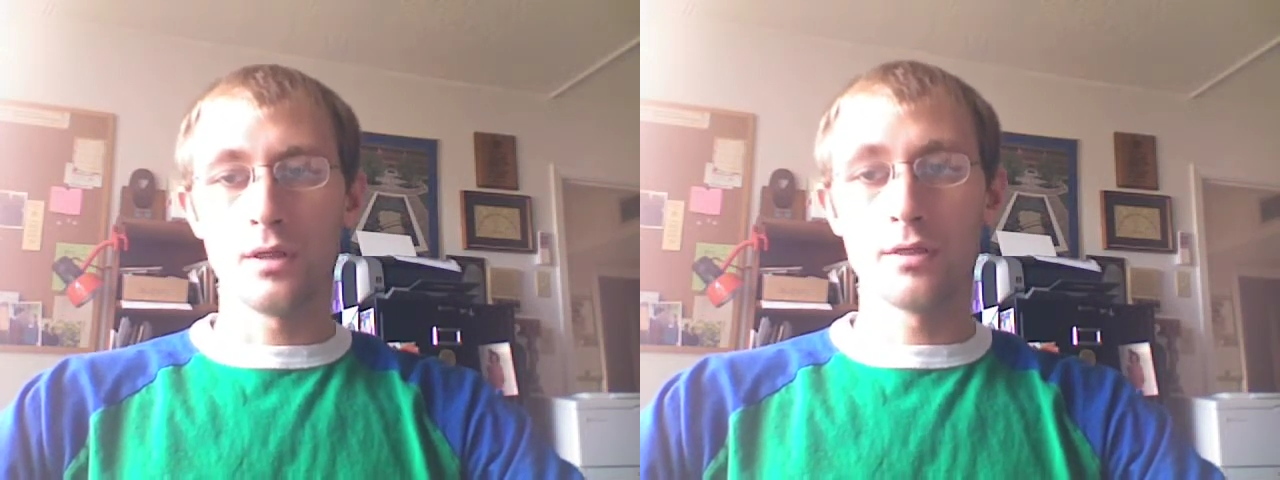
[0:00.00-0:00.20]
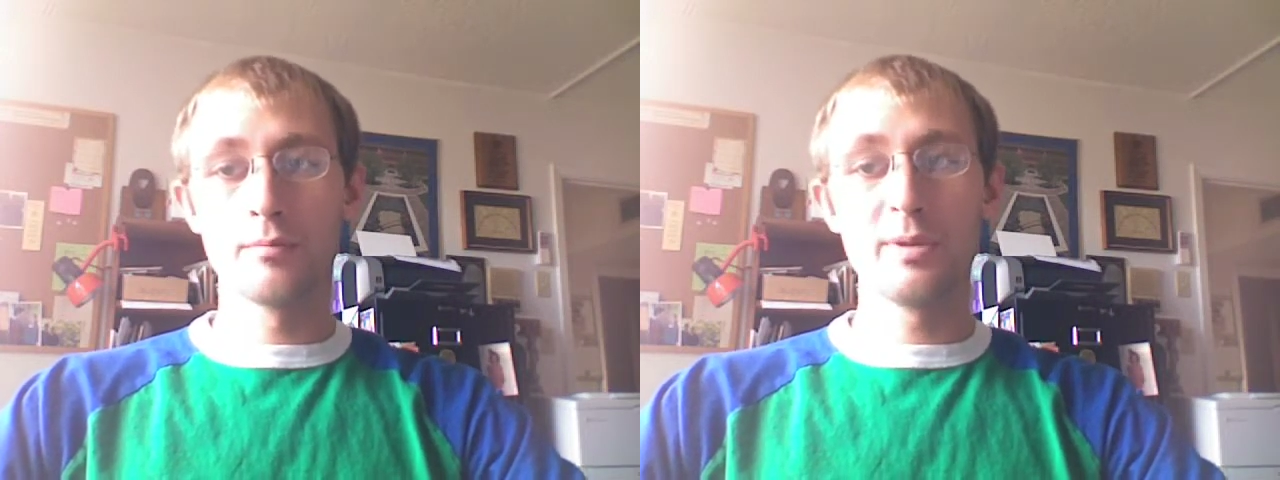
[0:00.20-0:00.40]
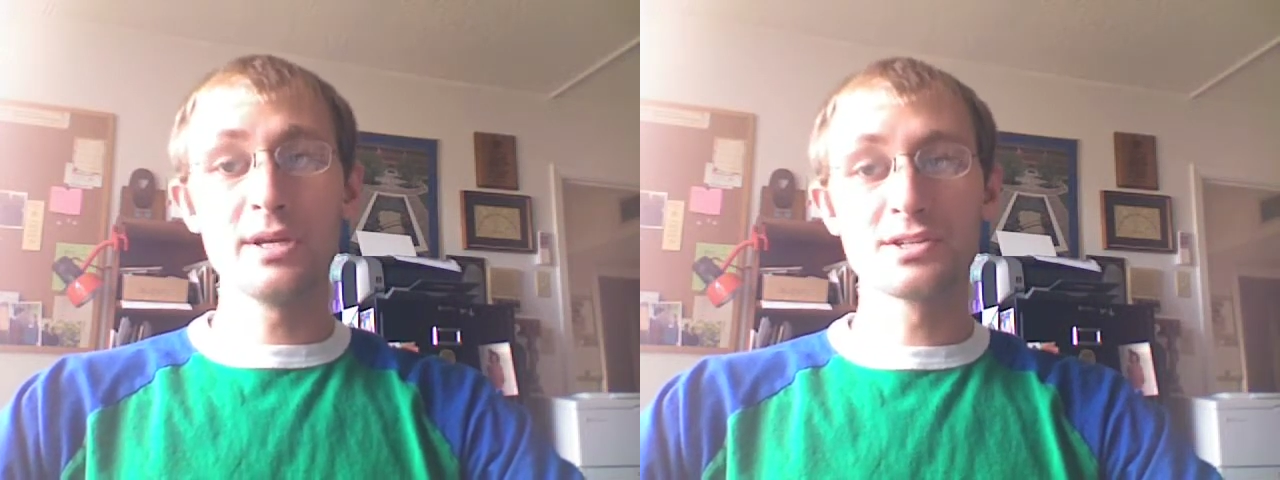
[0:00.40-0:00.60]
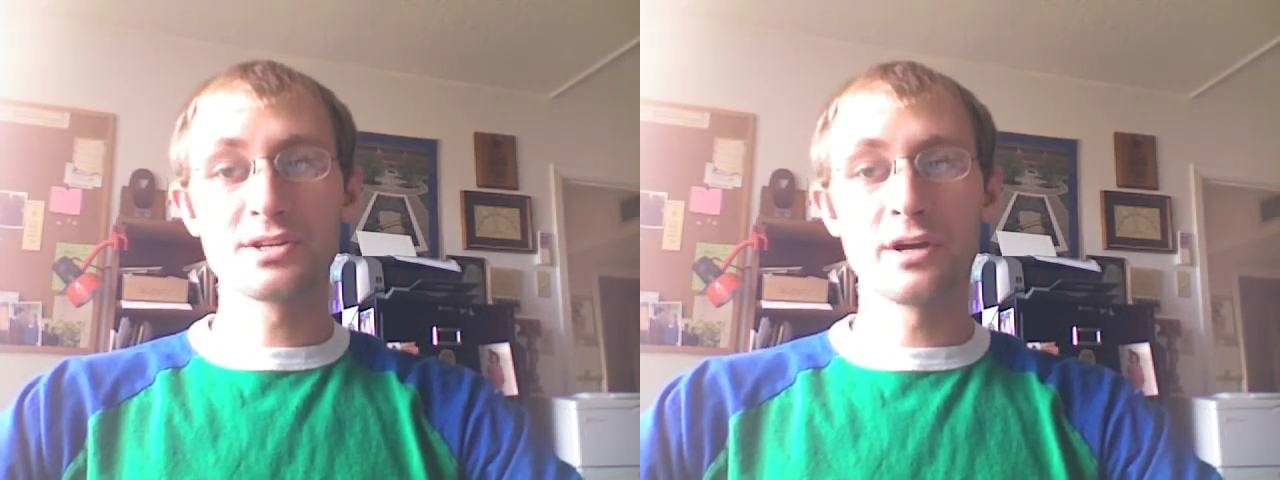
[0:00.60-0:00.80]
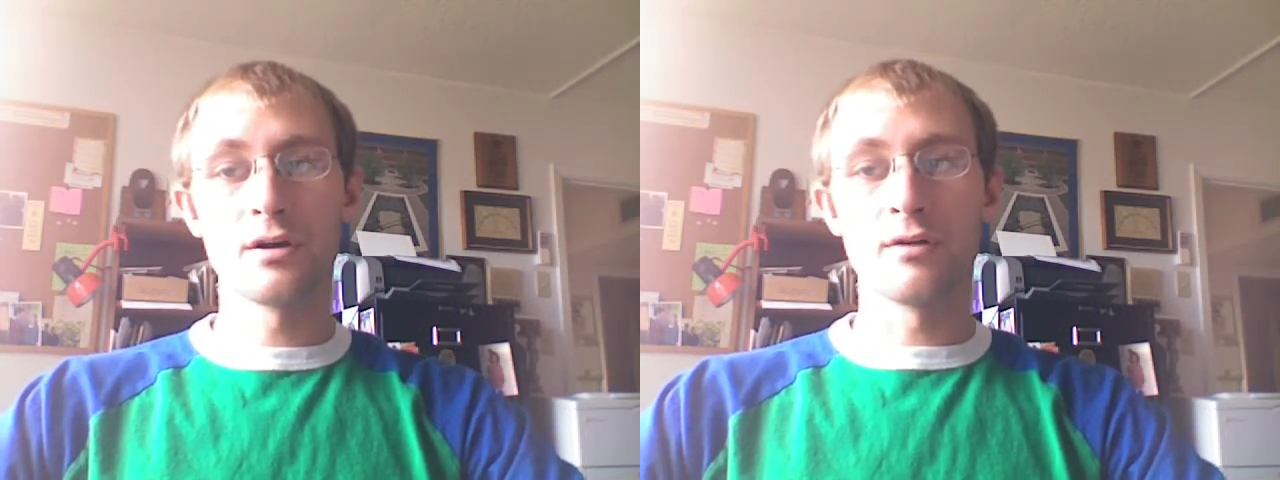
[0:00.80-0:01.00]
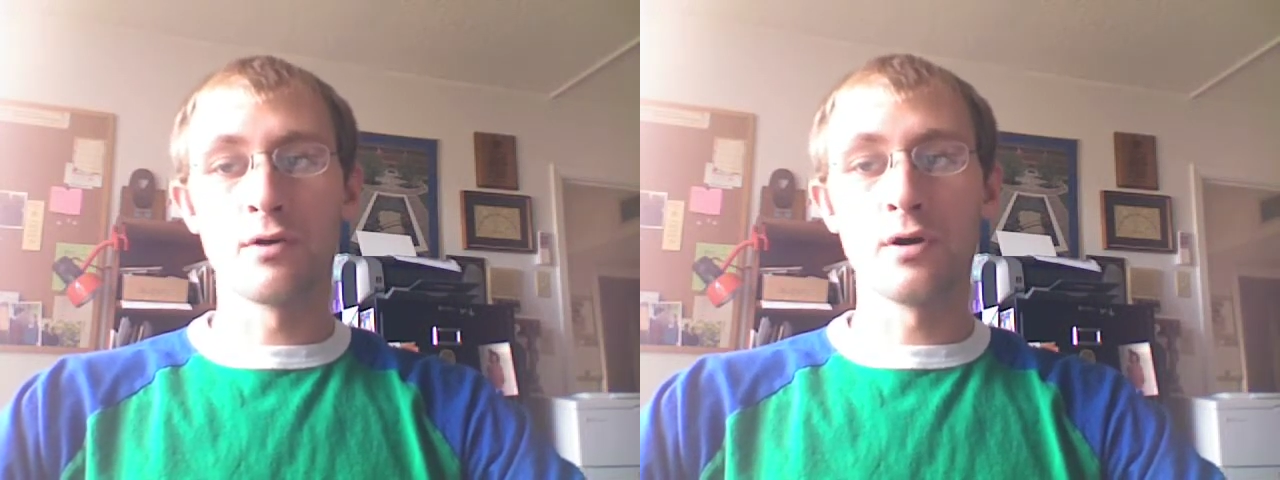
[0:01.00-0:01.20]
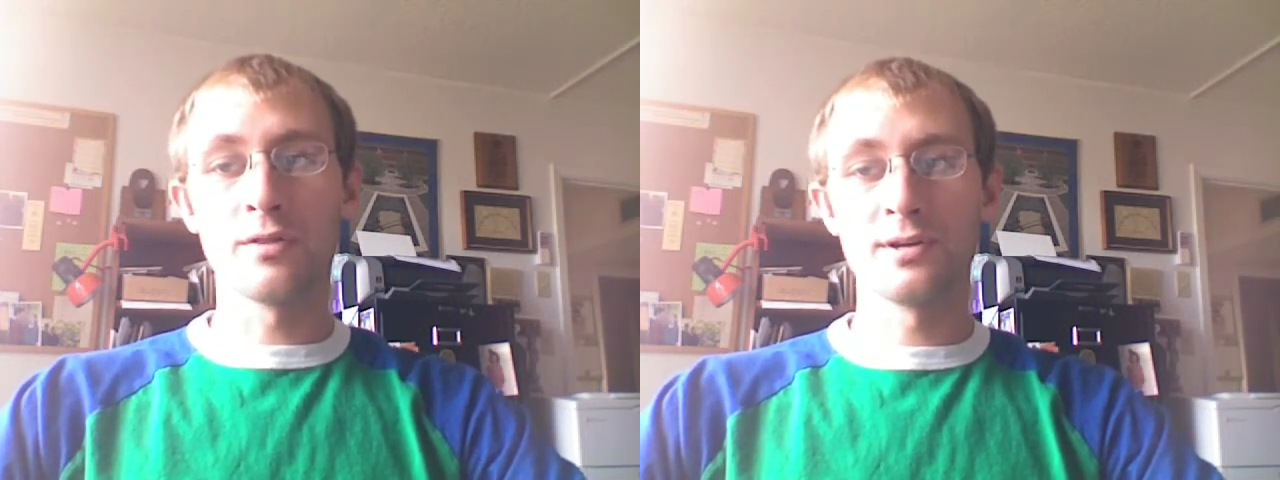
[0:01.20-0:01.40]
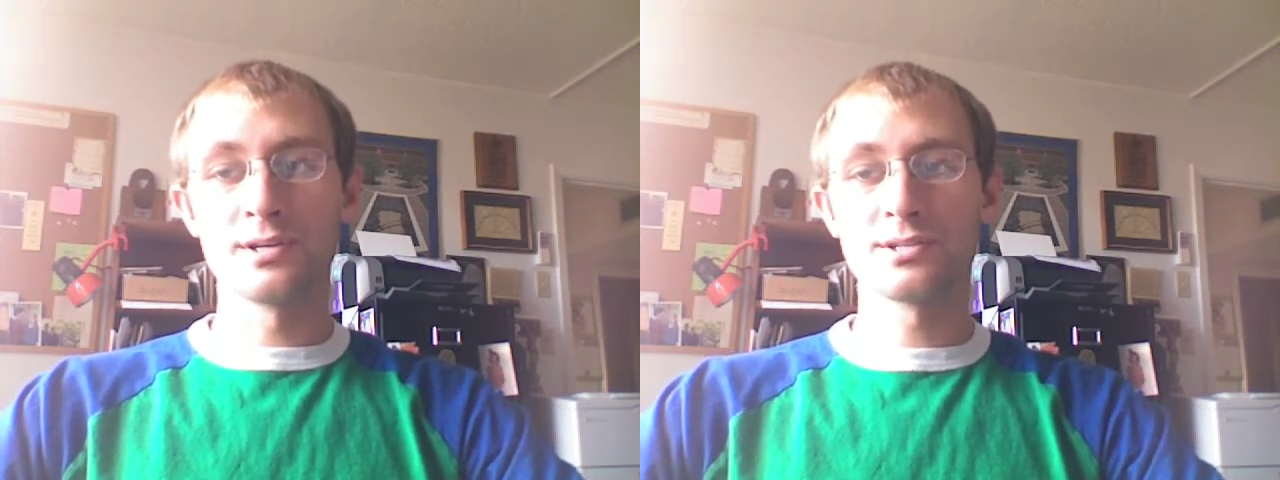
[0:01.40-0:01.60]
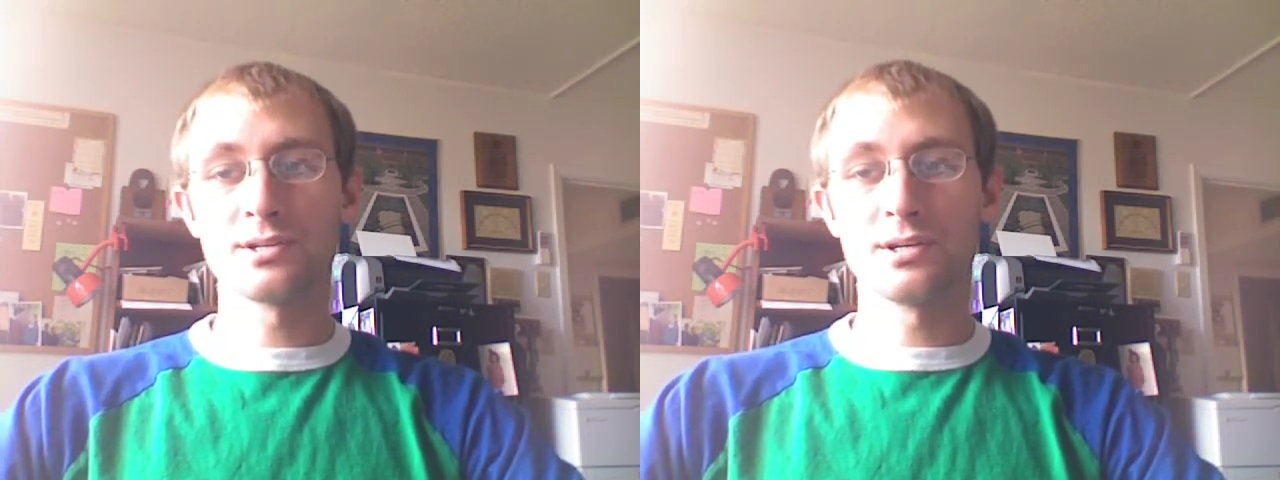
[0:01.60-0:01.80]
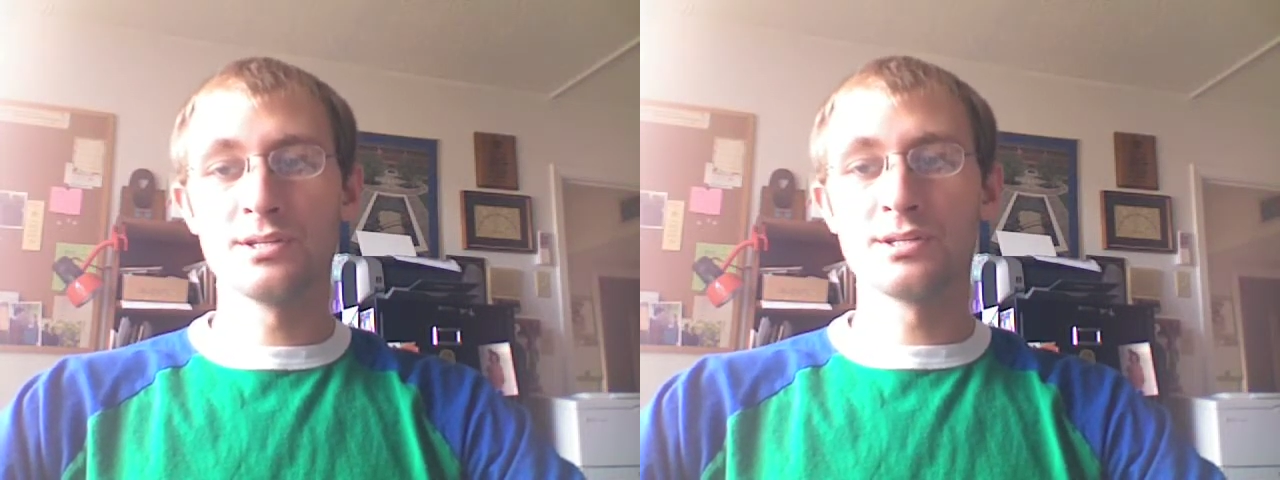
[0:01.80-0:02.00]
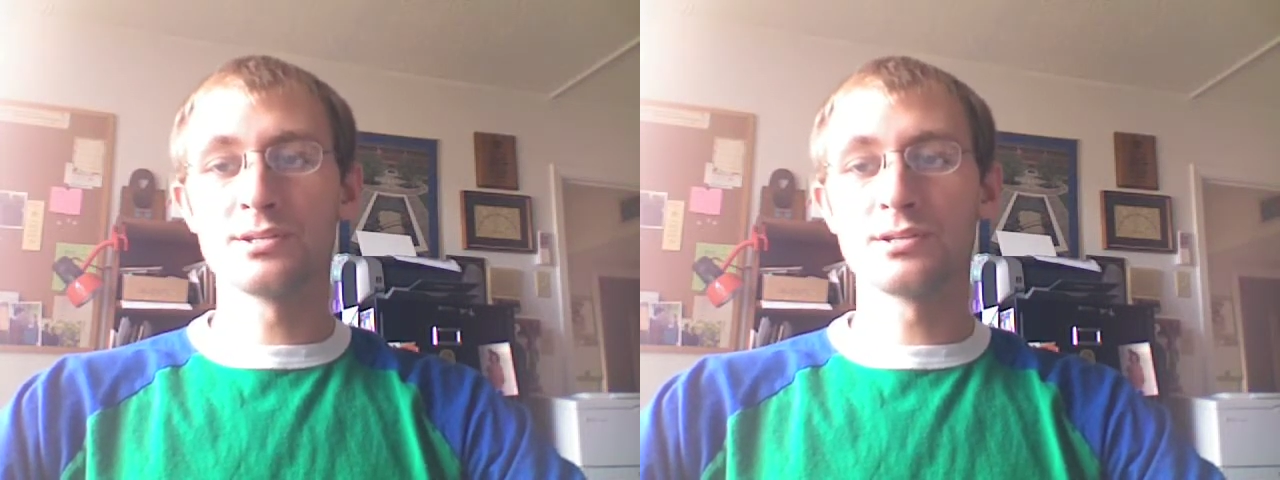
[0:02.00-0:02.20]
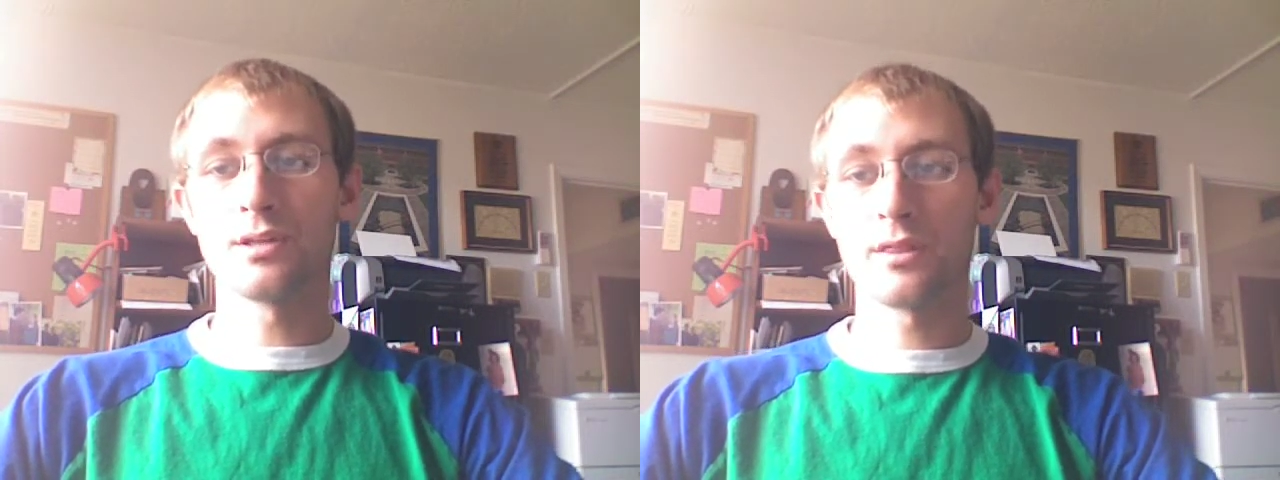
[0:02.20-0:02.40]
The biggest scare of all this is